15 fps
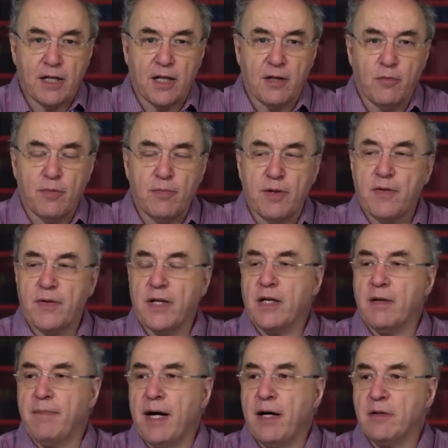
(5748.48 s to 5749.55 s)
when we think
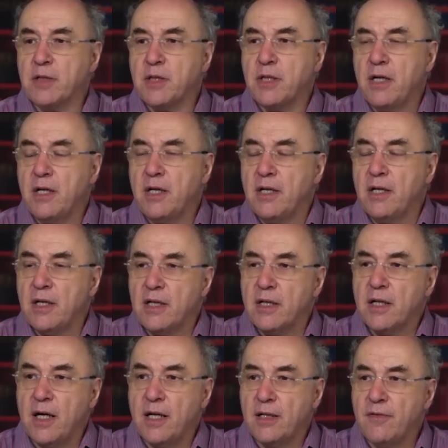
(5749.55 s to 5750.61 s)
about
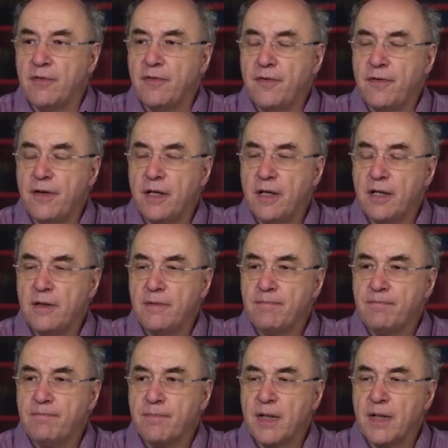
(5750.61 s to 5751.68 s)
let
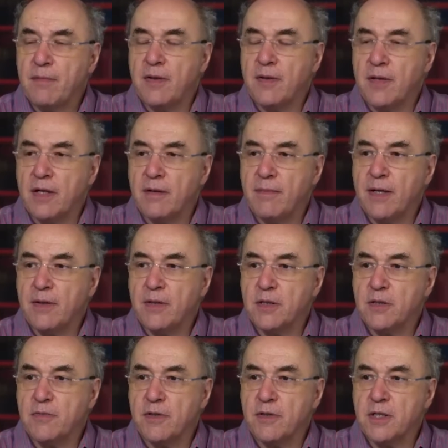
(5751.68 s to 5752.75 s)
me think about
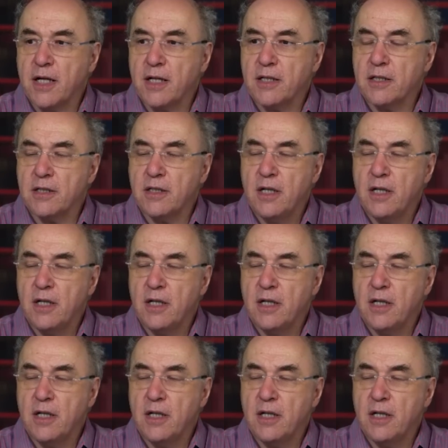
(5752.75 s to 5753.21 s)
this for a second.